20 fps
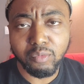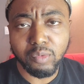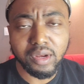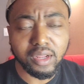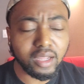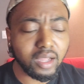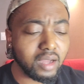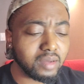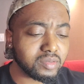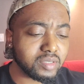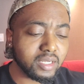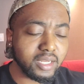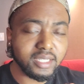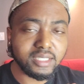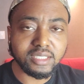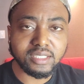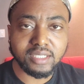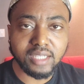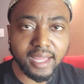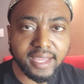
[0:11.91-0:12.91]
When it comes to
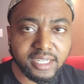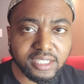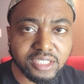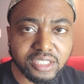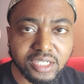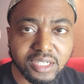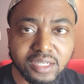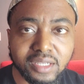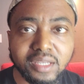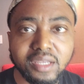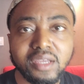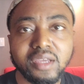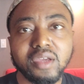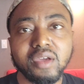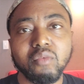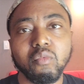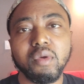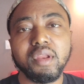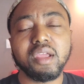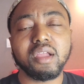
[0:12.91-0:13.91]
legislation,
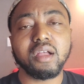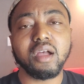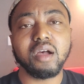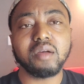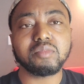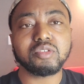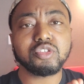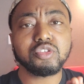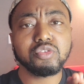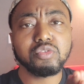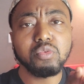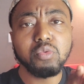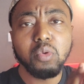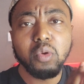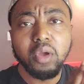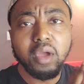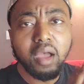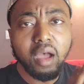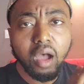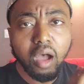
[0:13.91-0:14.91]
when it comes to
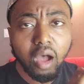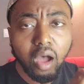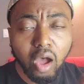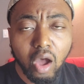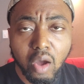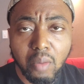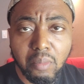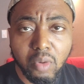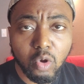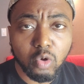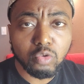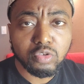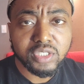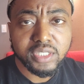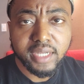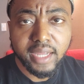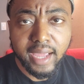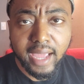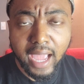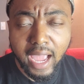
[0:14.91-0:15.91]
almost
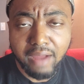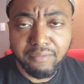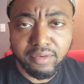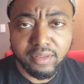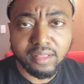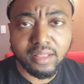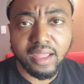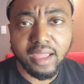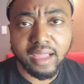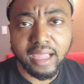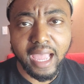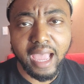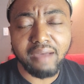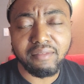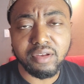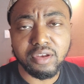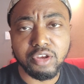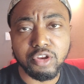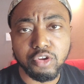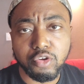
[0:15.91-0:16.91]
everything
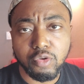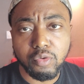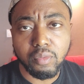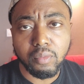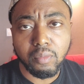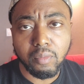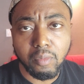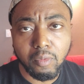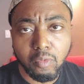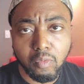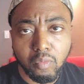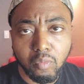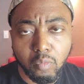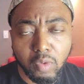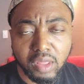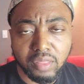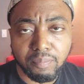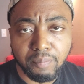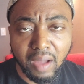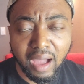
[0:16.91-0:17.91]
having to do
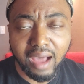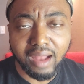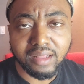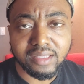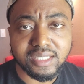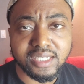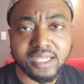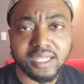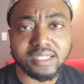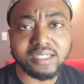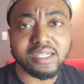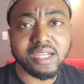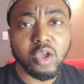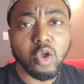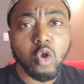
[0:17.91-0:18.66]
with politics,